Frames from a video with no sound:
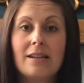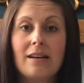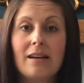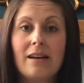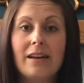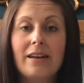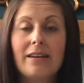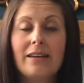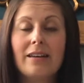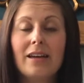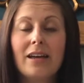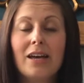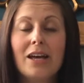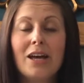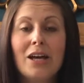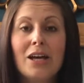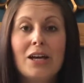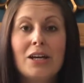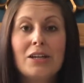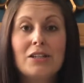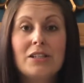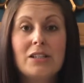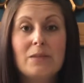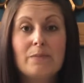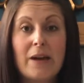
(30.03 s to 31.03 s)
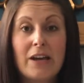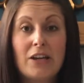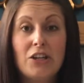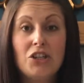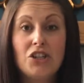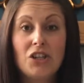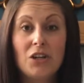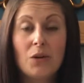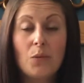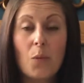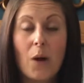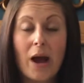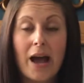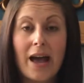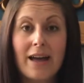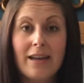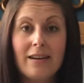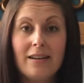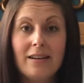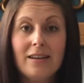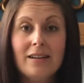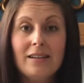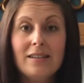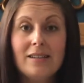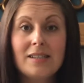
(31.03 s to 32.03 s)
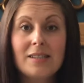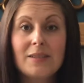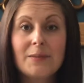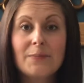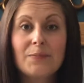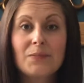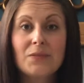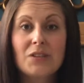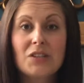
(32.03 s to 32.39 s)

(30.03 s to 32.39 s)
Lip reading: like spatial awareness,